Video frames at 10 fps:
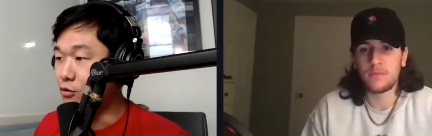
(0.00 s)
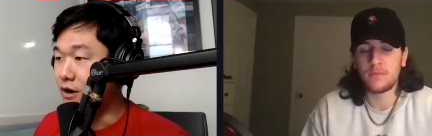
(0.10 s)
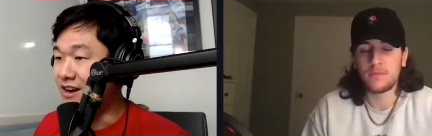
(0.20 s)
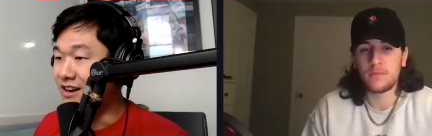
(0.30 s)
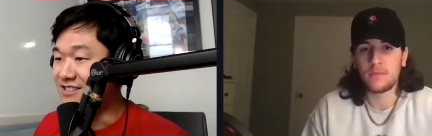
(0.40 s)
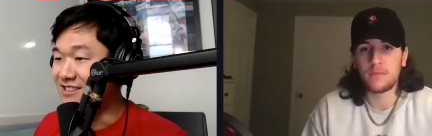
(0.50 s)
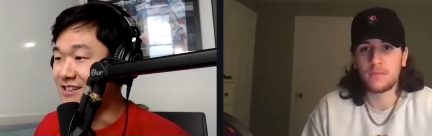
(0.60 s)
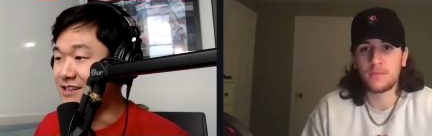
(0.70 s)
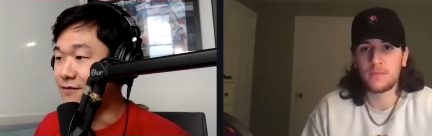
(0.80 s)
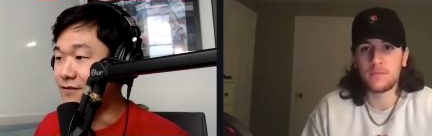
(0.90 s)
Speaker 1: are at a
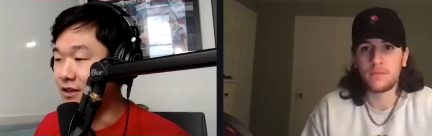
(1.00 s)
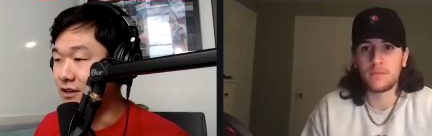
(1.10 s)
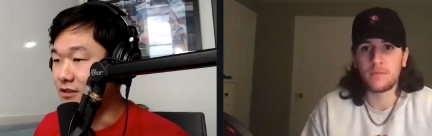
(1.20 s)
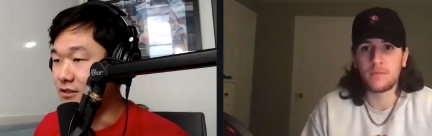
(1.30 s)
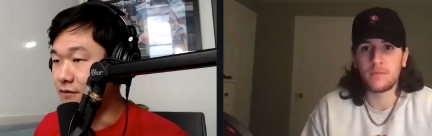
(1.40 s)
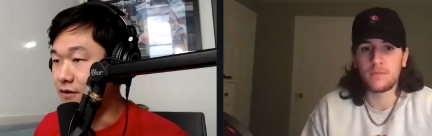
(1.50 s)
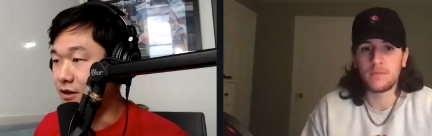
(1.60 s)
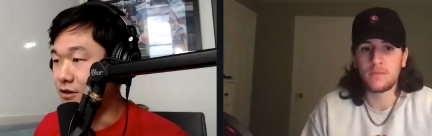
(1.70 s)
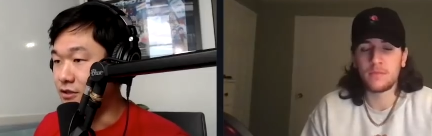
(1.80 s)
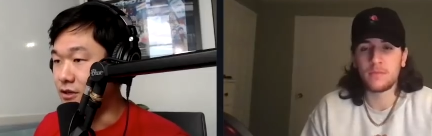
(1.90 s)
significant
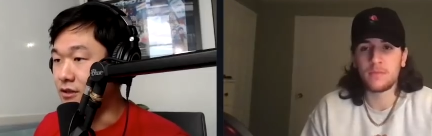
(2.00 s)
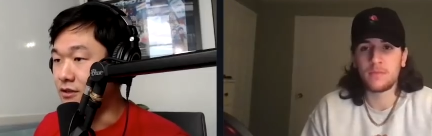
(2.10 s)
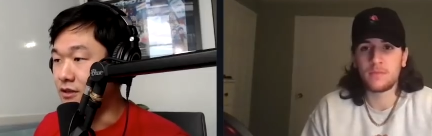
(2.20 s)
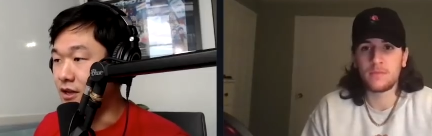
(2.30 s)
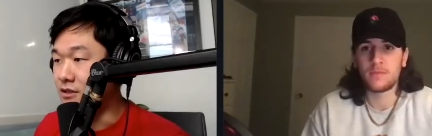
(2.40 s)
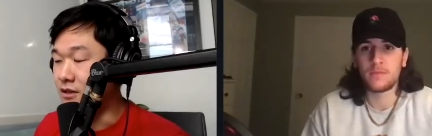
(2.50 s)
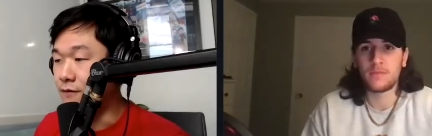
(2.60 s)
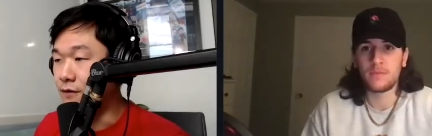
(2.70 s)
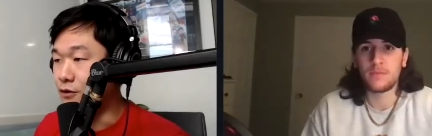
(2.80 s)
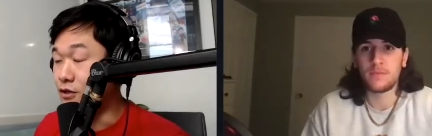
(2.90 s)
disadvantage in today's
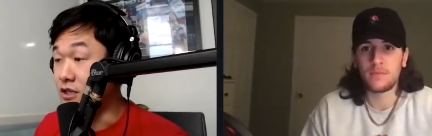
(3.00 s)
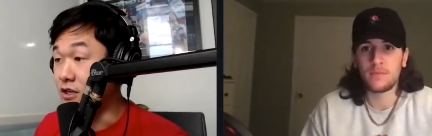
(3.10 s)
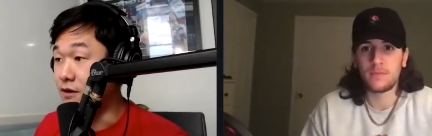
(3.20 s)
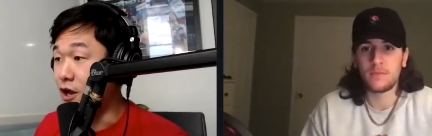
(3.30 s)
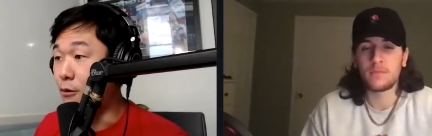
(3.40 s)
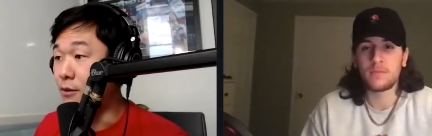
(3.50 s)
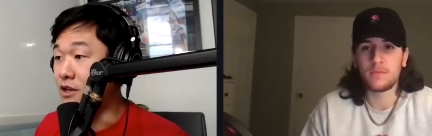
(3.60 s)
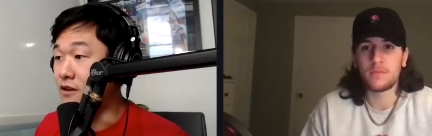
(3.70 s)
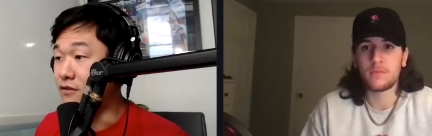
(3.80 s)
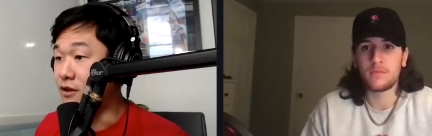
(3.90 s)
NFL, just given how many
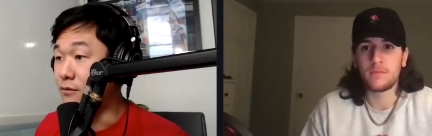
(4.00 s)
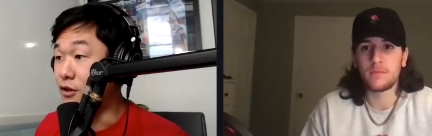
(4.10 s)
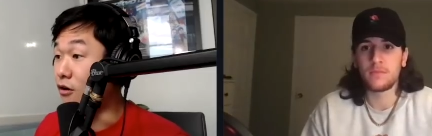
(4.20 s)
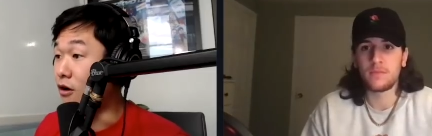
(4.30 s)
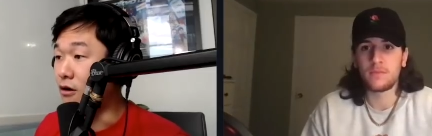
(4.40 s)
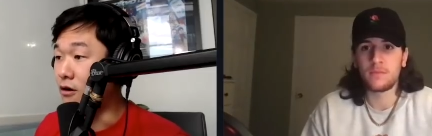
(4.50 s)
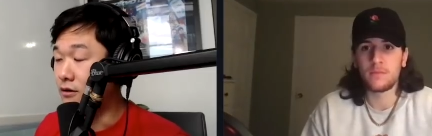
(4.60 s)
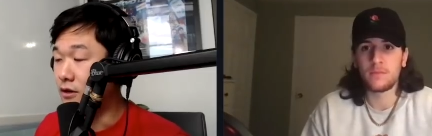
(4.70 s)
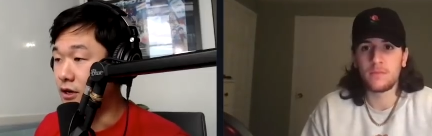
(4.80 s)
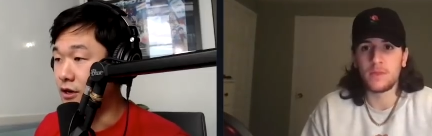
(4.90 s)
of them there are.
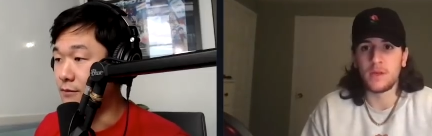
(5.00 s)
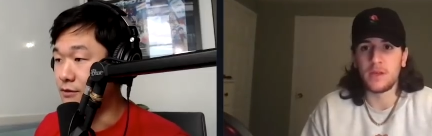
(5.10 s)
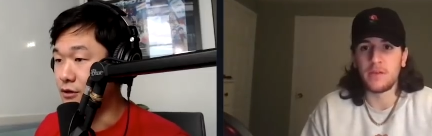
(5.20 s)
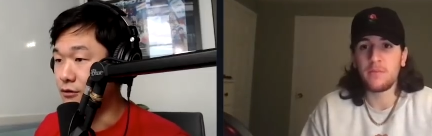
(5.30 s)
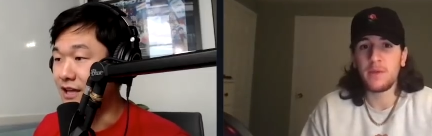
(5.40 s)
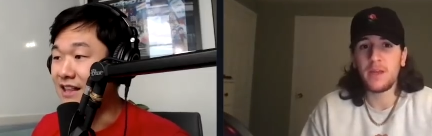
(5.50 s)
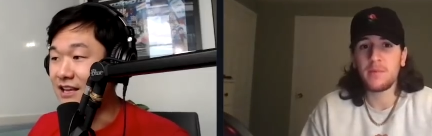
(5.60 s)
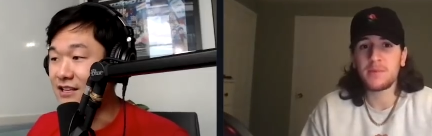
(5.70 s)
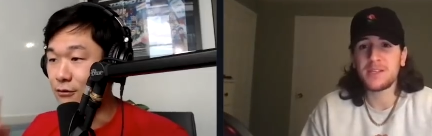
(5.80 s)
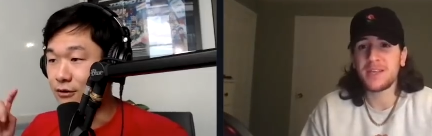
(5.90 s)
Um, yeah, so even that, being
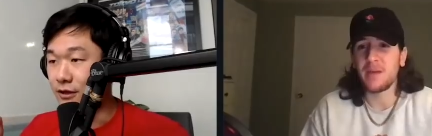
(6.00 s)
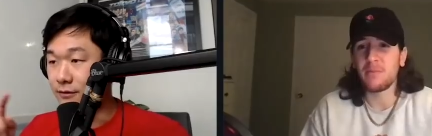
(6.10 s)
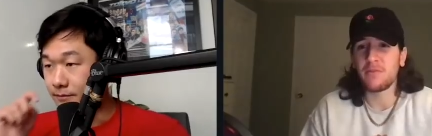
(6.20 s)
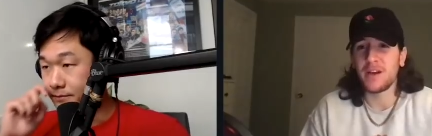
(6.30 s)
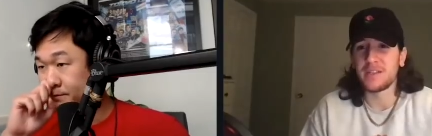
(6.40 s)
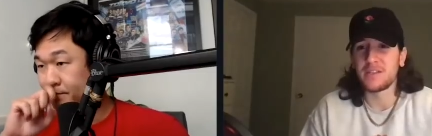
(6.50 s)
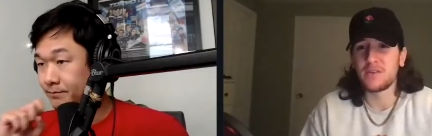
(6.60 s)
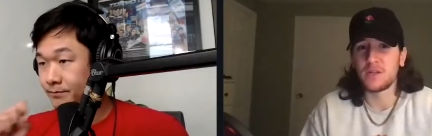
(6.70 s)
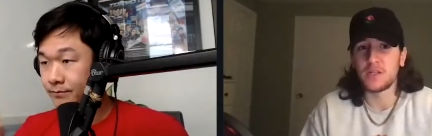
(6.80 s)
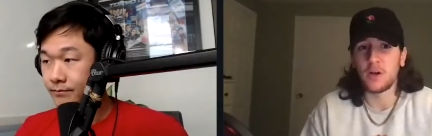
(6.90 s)
that's able to like
Speaker 2: thing. improvise too,
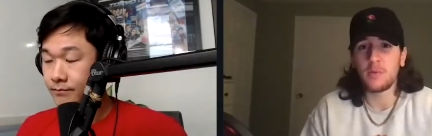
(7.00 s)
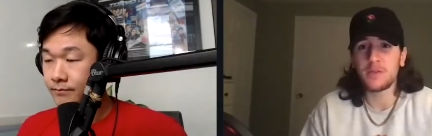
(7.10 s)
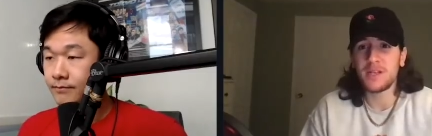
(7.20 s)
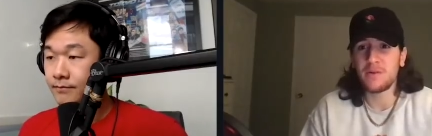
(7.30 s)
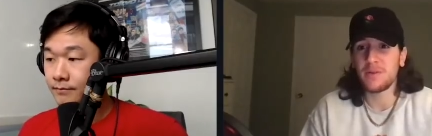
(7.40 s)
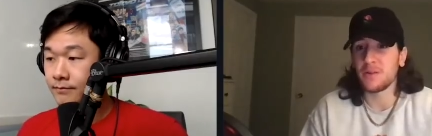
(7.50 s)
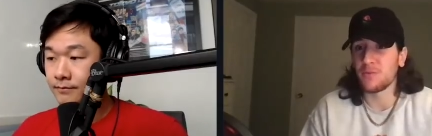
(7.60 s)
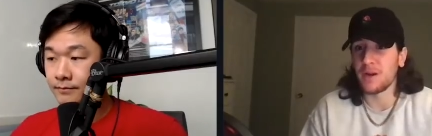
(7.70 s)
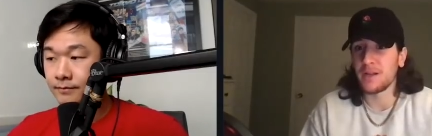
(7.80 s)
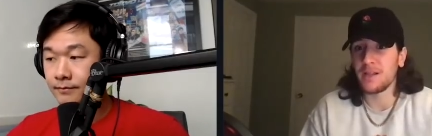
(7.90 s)
because Herbert's not really
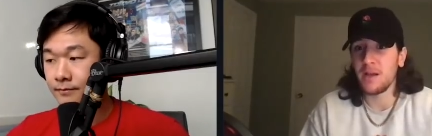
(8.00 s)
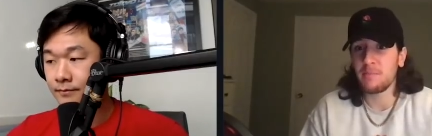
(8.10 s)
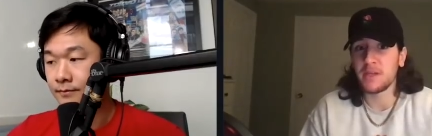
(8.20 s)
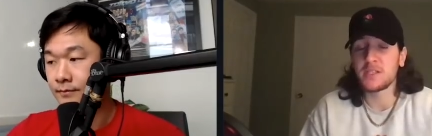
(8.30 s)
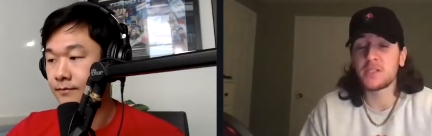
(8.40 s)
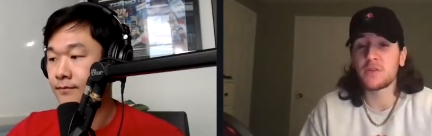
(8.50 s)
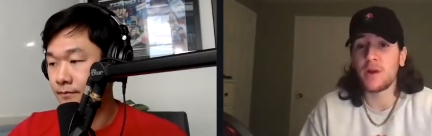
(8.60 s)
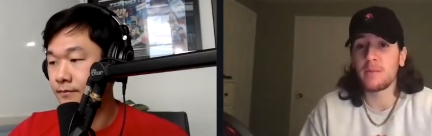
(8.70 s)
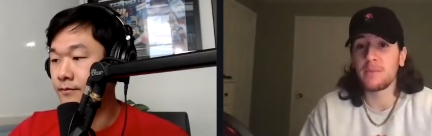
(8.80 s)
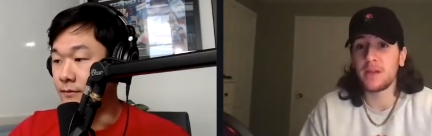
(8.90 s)
running a lot, but he's
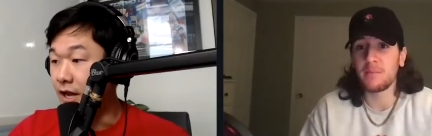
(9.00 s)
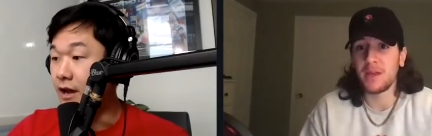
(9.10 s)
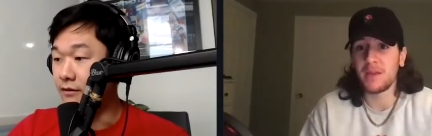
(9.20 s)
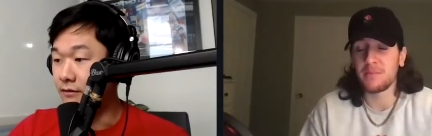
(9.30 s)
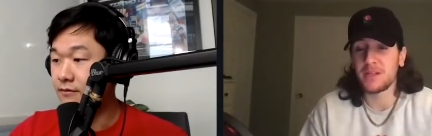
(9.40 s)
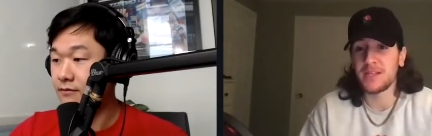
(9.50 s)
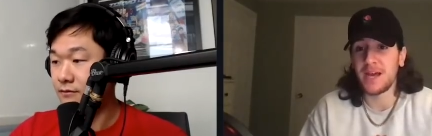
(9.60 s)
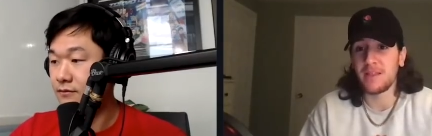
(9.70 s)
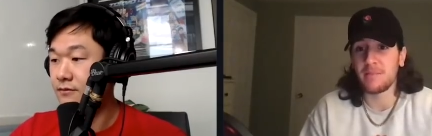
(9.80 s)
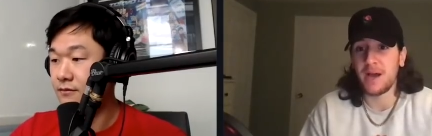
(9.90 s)
scrambling yeah. and making plays
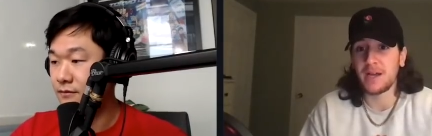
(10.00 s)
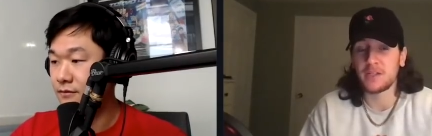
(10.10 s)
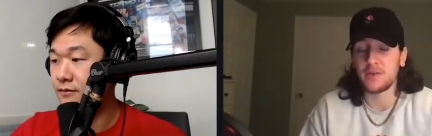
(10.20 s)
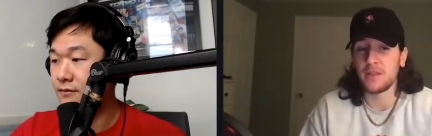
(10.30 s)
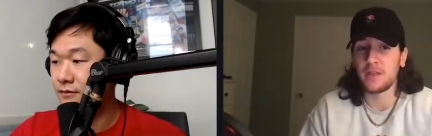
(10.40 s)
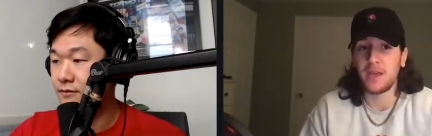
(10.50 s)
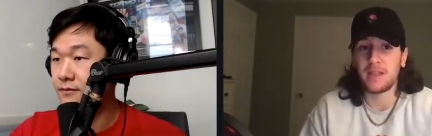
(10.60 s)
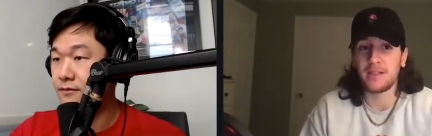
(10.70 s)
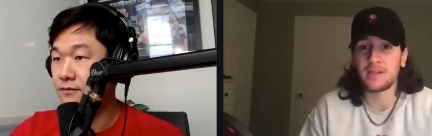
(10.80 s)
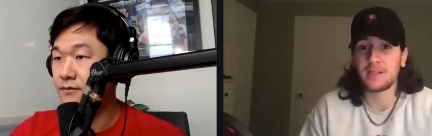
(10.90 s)
out of the pocket. So I think
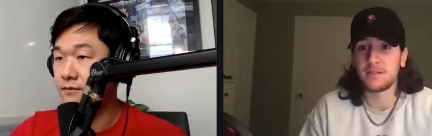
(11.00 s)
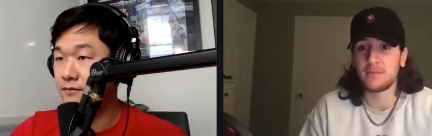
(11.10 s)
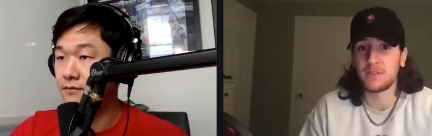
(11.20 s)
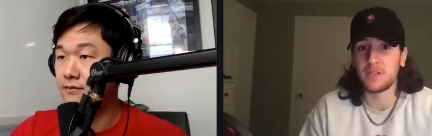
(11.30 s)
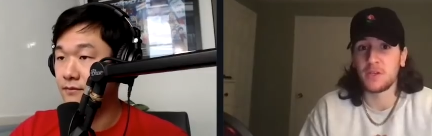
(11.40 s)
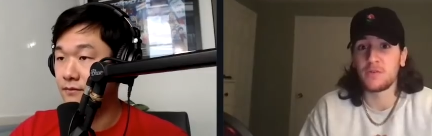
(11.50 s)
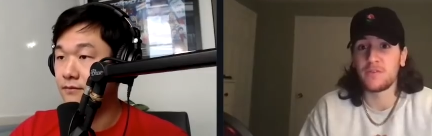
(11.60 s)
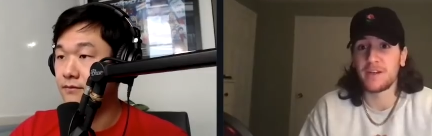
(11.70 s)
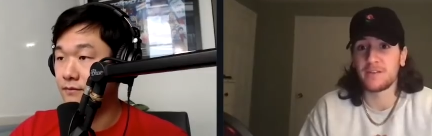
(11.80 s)
athleticism is a huge factor